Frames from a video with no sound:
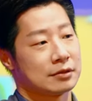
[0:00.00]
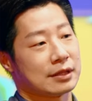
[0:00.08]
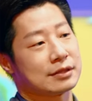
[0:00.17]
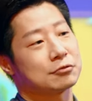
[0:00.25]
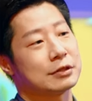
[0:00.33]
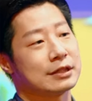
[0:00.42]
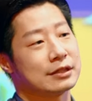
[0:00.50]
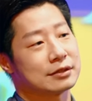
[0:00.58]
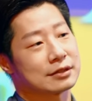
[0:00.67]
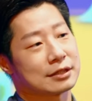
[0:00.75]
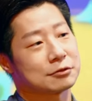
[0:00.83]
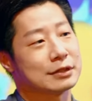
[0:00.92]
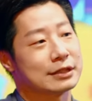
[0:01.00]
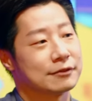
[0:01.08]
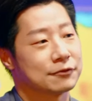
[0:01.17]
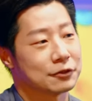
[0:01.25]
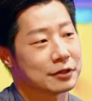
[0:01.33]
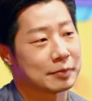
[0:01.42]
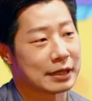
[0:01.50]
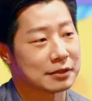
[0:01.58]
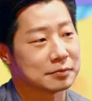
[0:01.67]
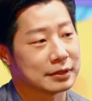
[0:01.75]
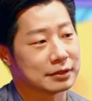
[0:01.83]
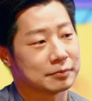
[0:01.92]
Not really, not really for the
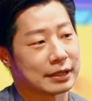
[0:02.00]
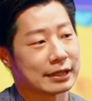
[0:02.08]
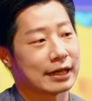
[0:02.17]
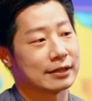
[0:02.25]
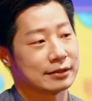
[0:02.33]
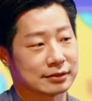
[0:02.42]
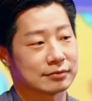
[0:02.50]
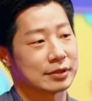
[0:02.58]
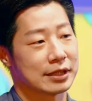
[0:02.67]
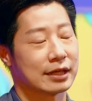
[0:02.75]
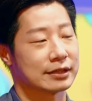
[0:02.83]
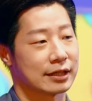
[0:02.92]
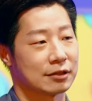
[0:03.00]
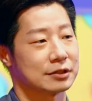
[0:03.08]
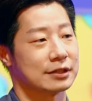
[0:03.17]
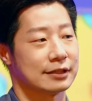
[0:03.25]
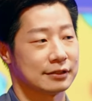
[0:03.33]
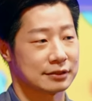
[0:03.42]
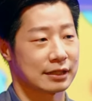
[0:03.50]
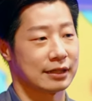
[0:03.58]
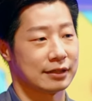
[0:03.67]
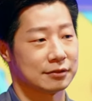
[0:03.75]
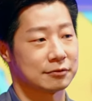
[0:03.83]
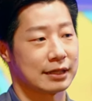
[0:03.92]
parliament, but I, yeah, nowadays
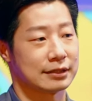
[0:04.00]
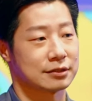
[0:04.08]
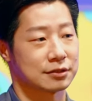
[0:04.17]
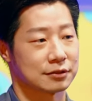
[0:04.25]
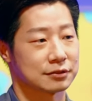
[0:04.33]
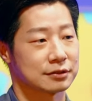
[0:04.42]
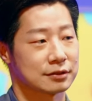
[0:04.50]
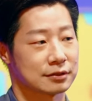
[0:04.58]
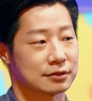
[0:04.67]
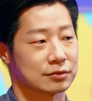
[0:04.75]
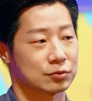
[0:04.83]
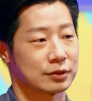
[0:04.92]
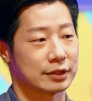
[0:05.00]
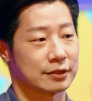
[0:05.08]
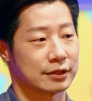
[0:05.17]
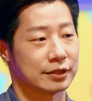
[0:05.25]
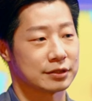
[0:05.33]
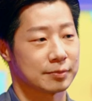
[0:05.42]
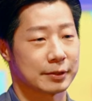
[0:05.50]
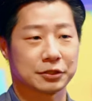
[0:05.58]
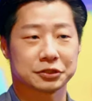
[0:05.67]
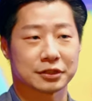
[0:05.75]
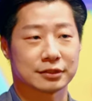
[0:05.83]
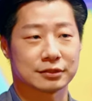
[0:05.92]
I write songs with the
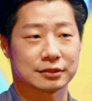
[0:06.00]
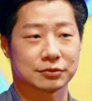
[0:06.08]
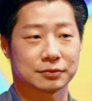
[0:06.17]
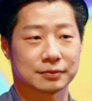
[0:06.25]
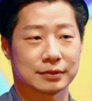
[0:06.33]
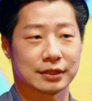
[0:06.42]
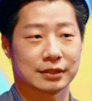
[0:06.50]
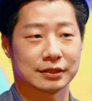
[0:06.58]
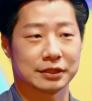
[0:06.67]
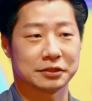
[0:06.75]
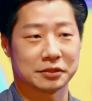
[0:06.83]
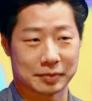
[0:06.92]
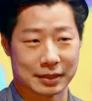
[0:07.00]
inspirations uh, in the